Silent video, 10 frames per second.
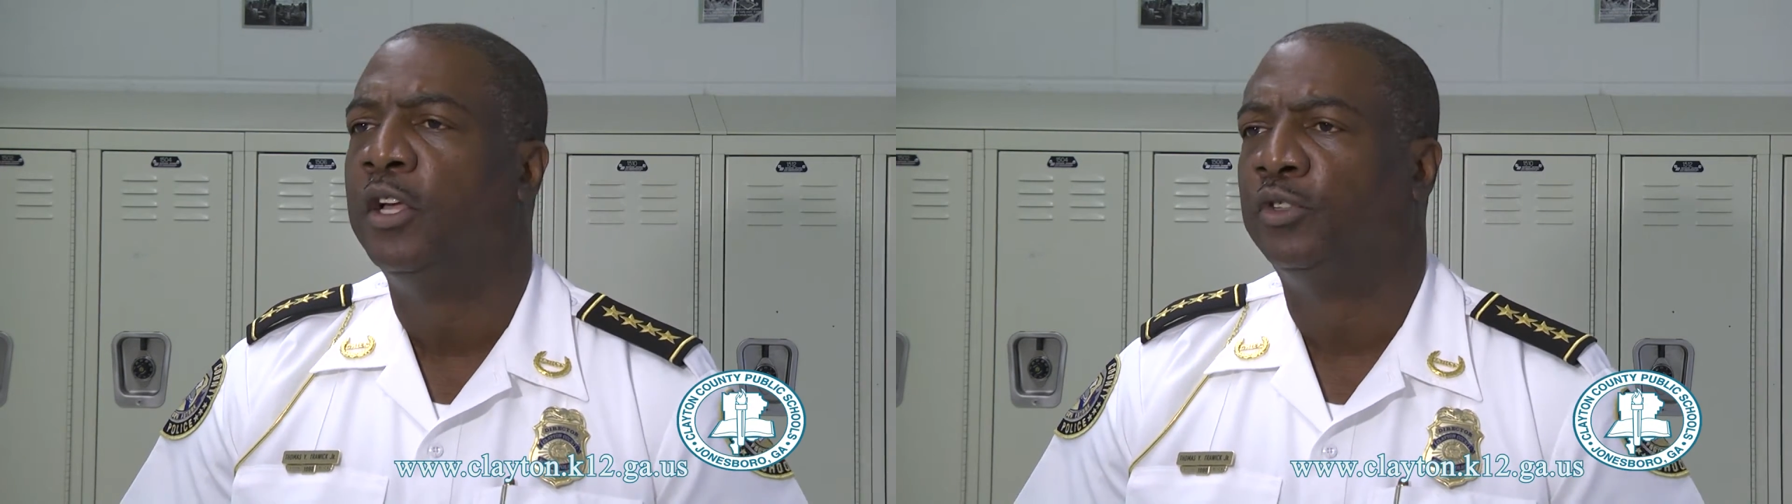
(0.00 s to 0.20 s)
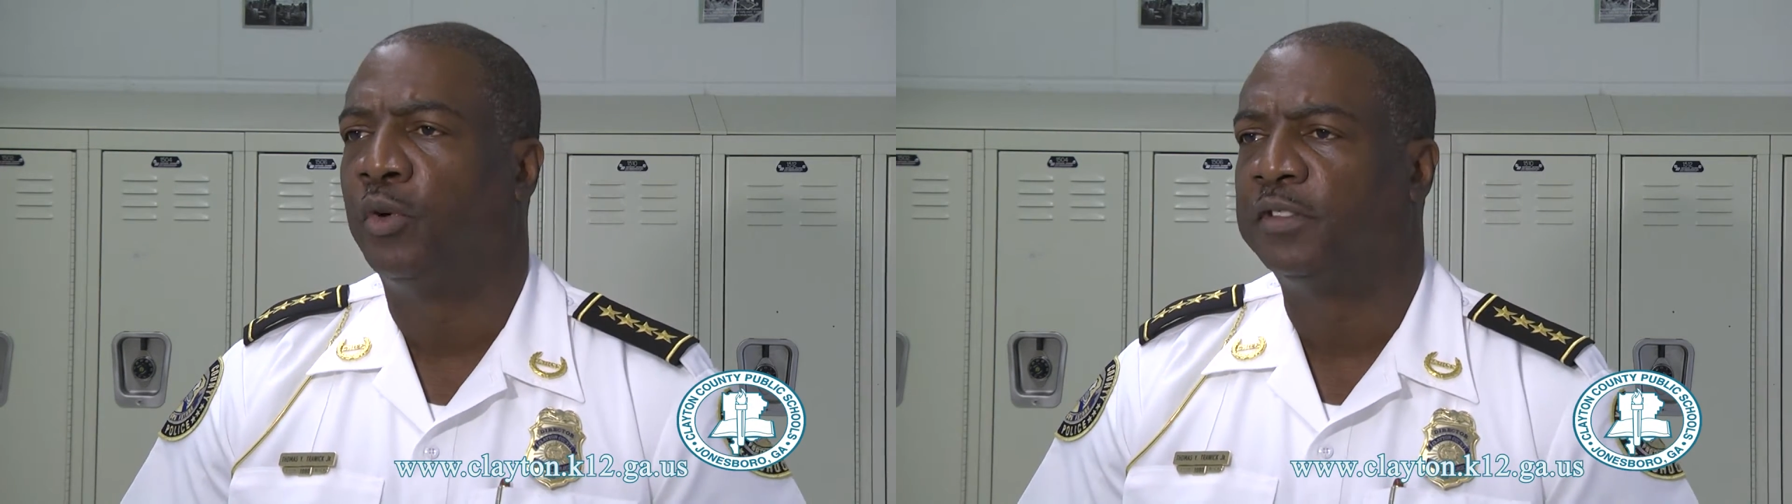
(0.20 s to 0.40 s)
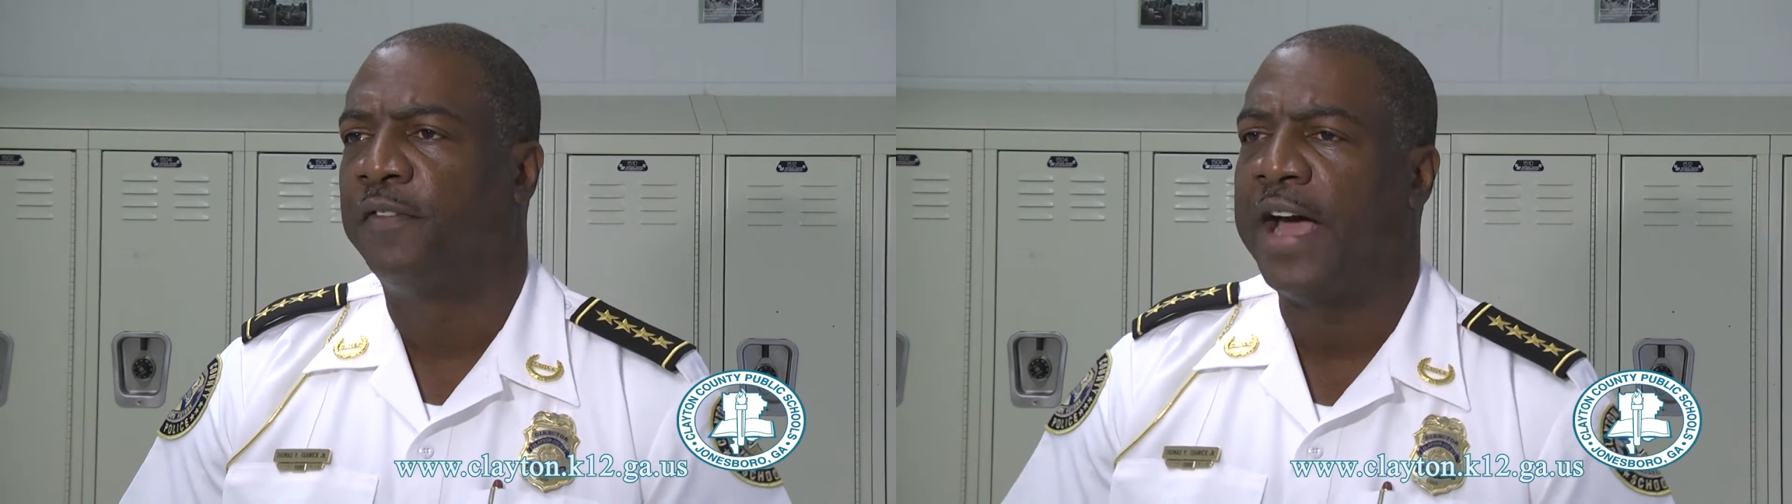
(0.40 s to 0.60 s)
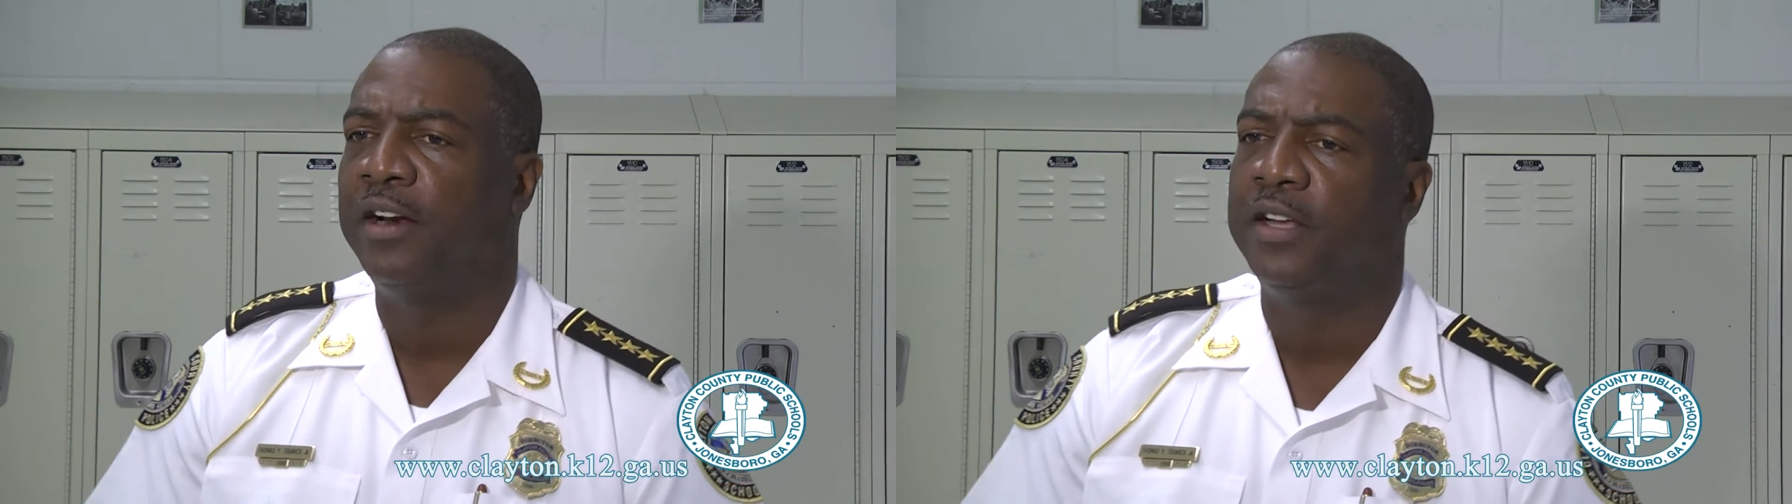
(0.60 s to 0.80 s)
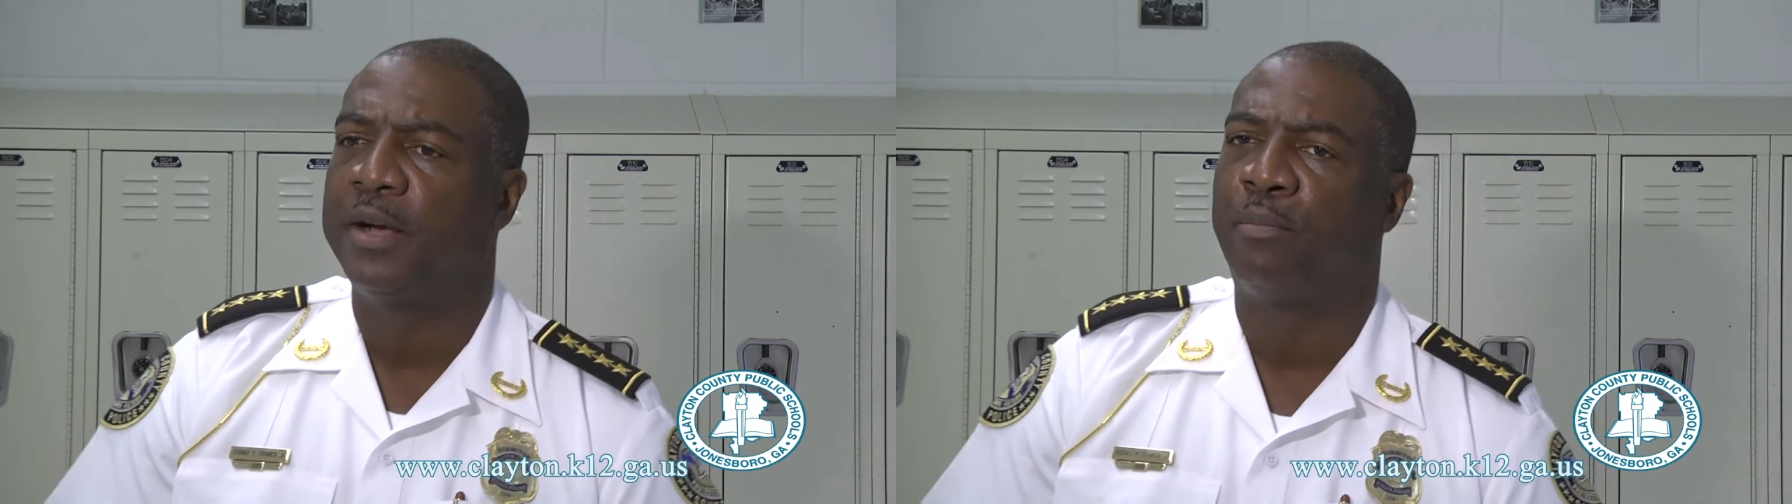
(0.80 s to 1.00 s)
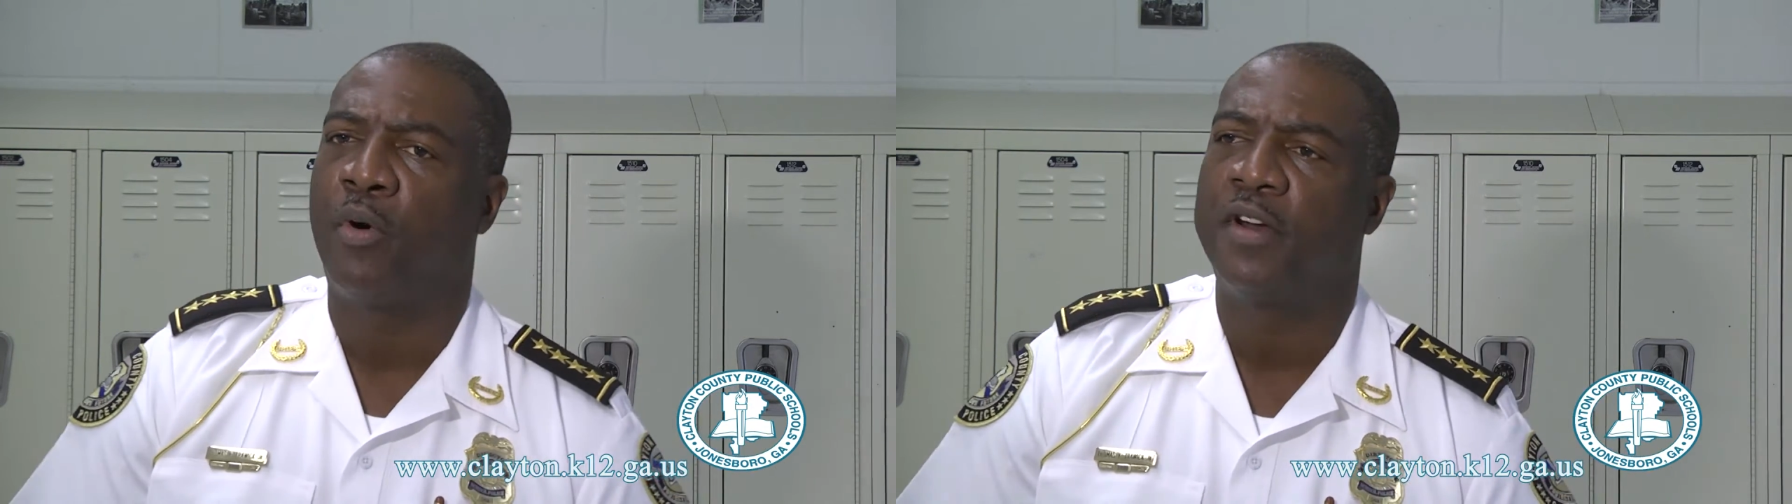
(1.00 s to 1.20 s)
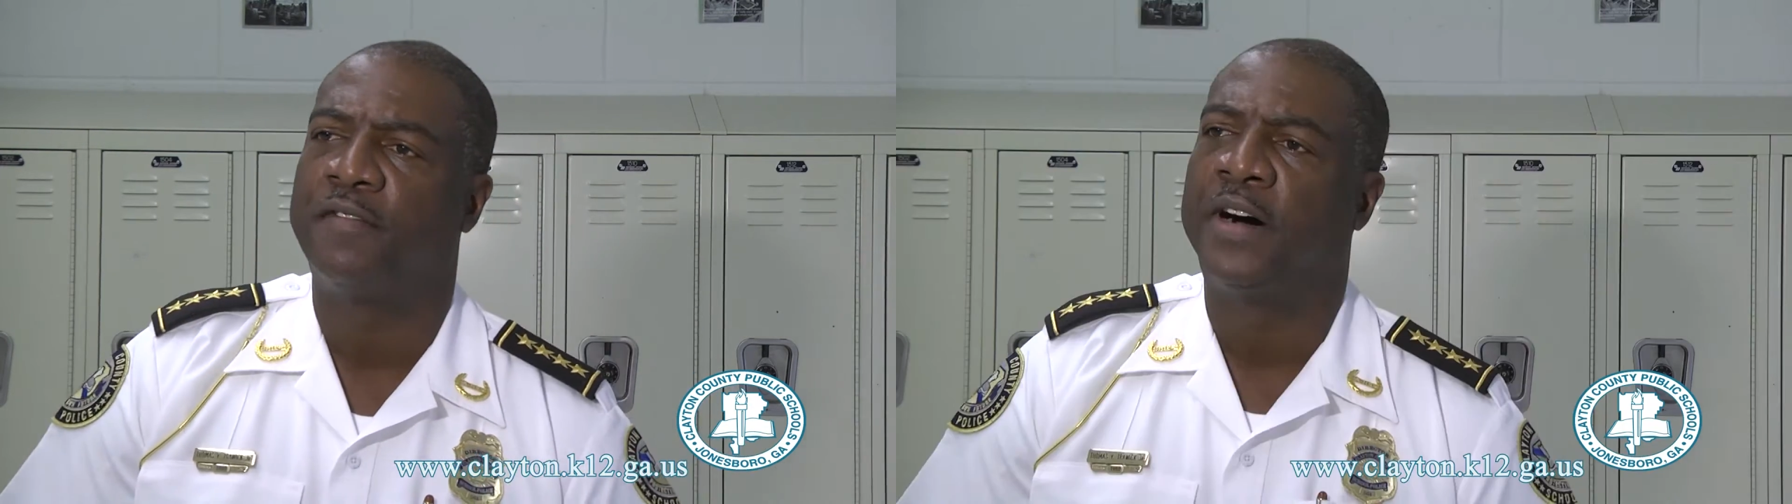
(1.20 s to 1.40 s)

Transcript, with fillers: So it's vitally important